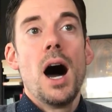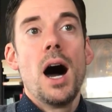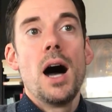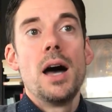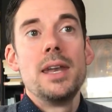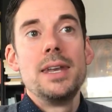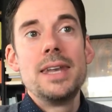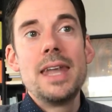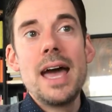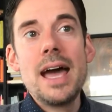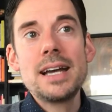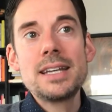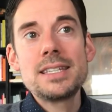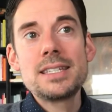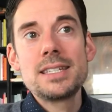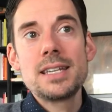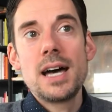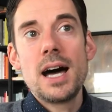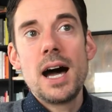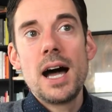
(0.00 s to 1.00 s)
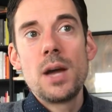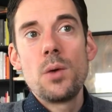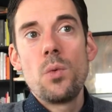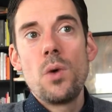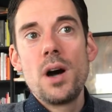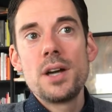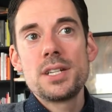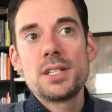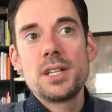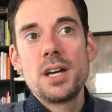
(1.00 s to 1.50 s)
Next, I
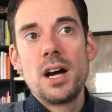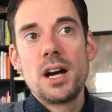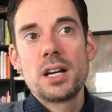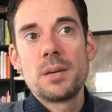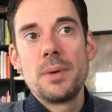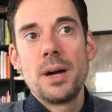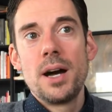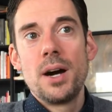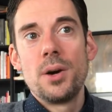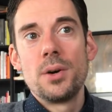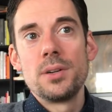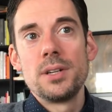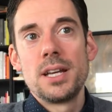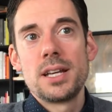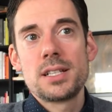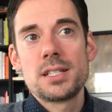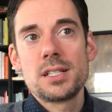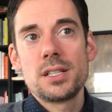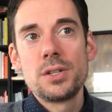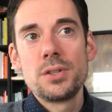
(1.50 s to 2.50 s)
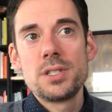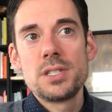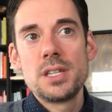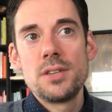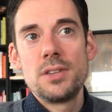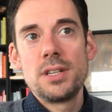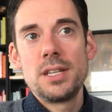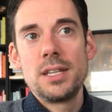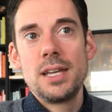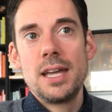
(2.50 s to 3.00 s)
want to talk about
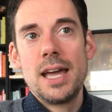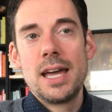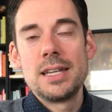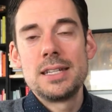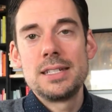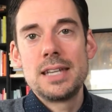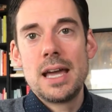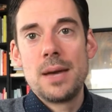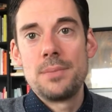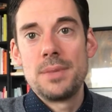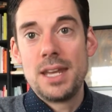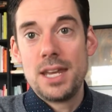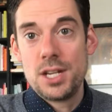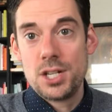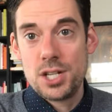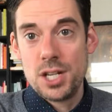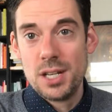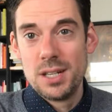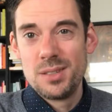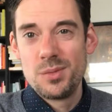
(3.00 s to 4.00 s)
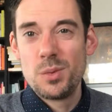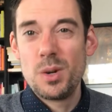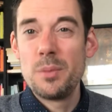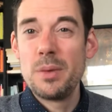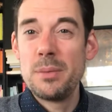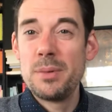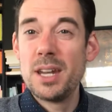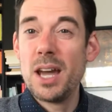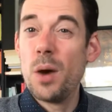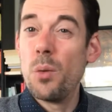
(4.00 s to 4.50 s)
exclusivity and damnation. Well,
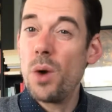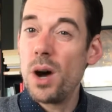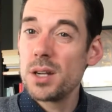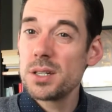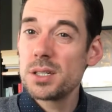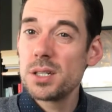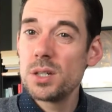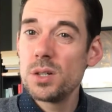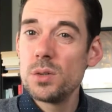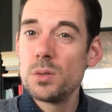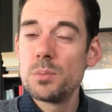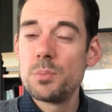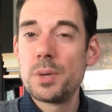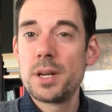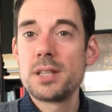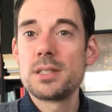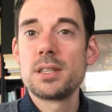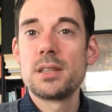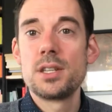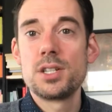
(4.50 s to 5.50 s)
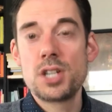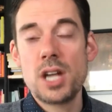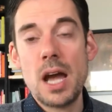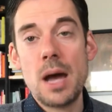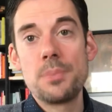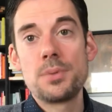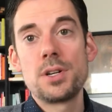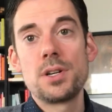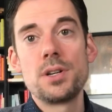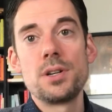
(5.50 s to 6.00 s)
maybe not want to, but it's in the
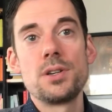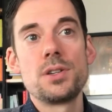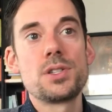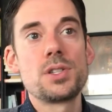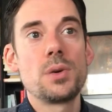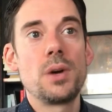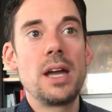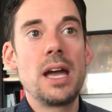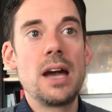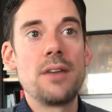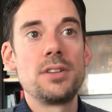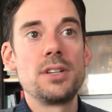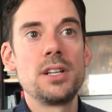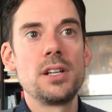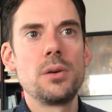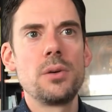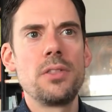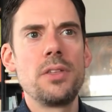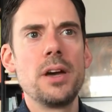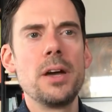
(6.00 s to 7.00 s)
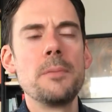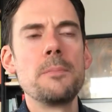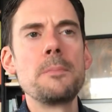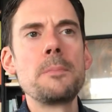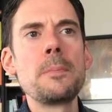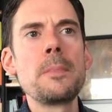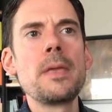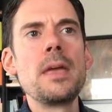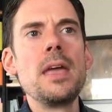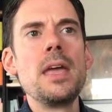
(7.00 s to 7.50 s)
chapter, so I have to deal with it.
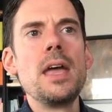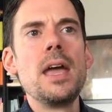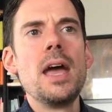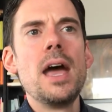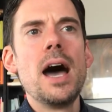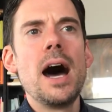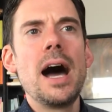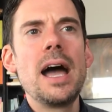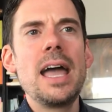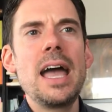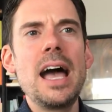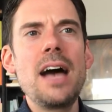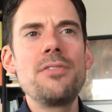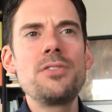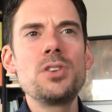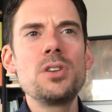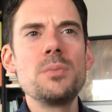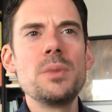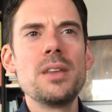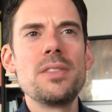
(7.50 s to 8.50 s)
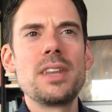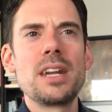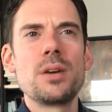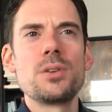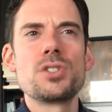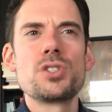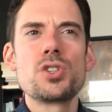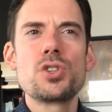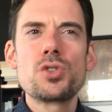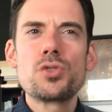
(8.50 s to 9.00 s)
I have to admit that I
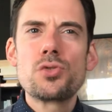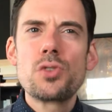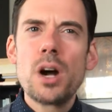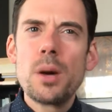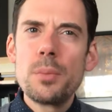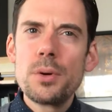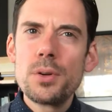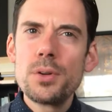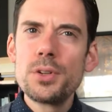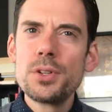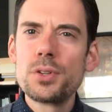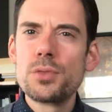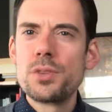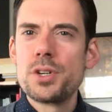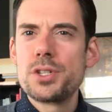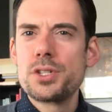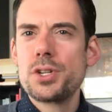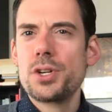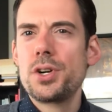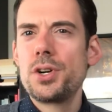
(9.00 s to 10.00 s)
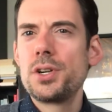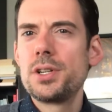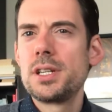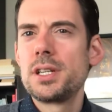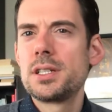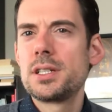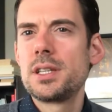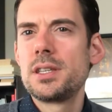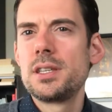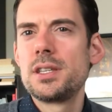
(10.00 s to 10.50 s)
was troubled returning
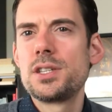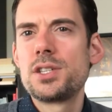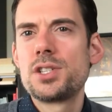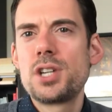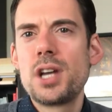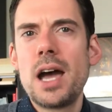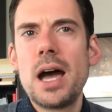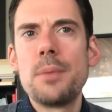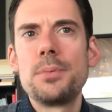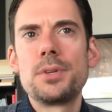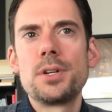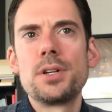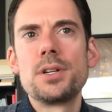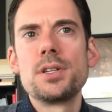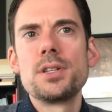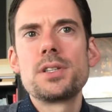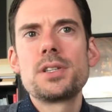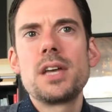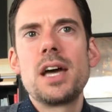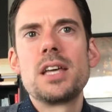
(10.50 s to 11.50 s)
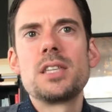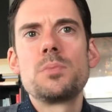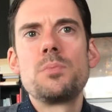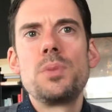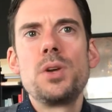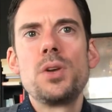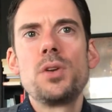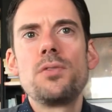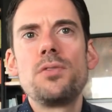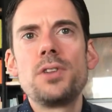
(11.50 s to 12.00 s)
to these chapters, as
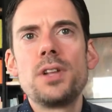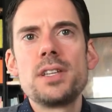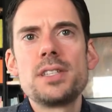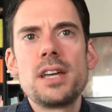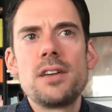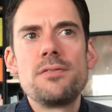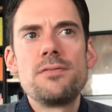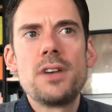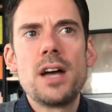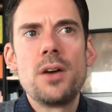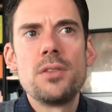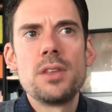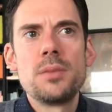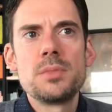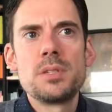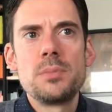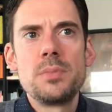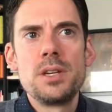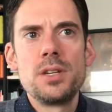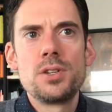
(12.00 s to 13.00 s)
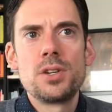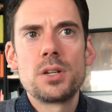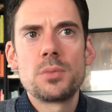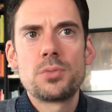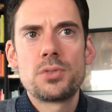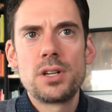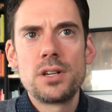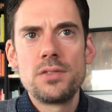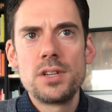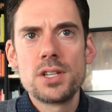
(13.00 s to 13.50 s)
beautiful as I found them to be during
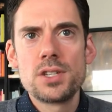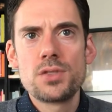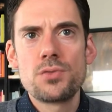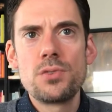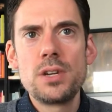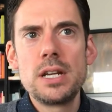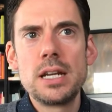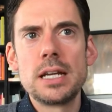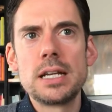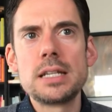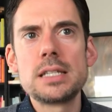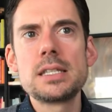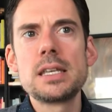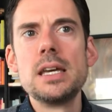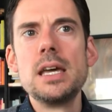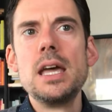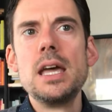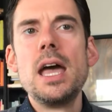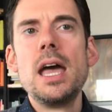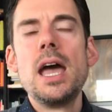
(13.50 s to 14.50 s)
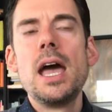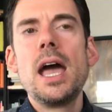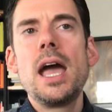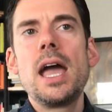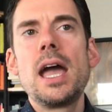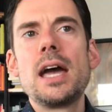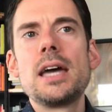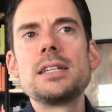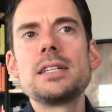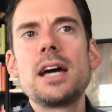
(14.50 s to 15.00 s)
previous readings.
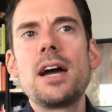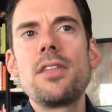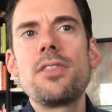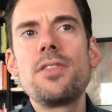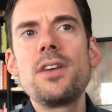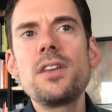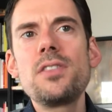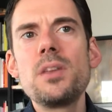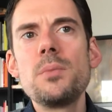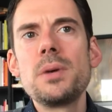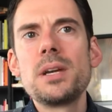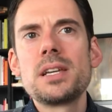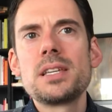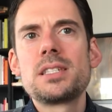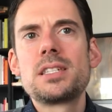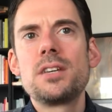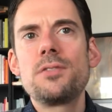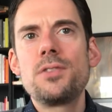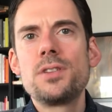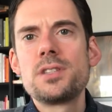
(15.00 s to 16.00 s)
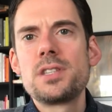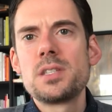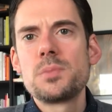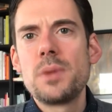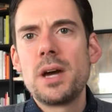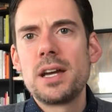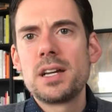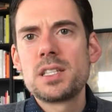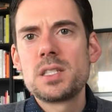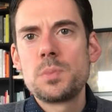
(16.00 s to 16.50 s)
And I think the biggest difference is
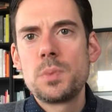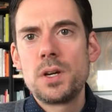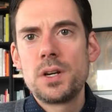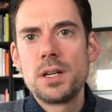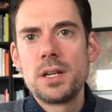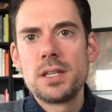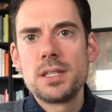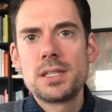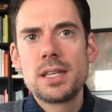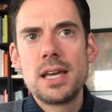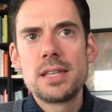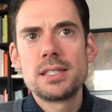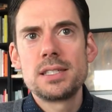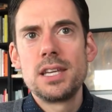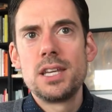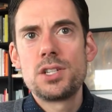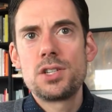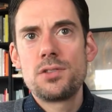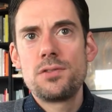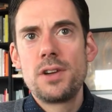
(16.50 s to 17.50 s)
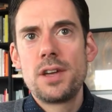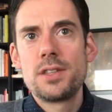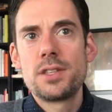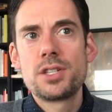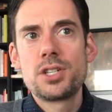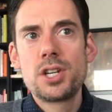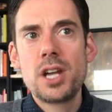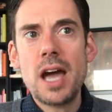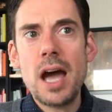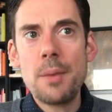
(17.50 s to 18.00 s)
my experience as an interfaith
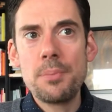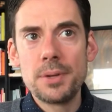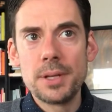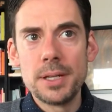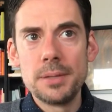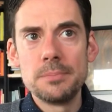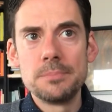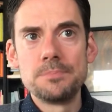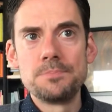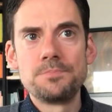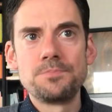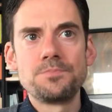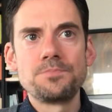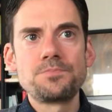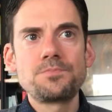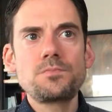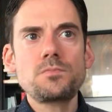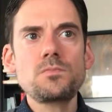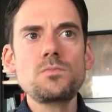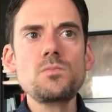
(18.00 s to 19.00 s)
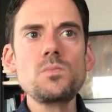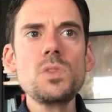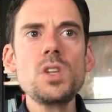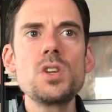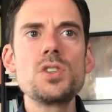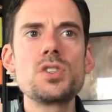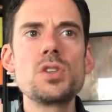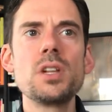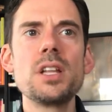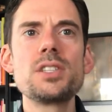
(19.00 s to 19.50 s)
chaplain.
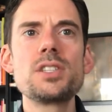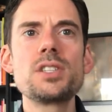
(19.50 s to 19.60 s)
So let's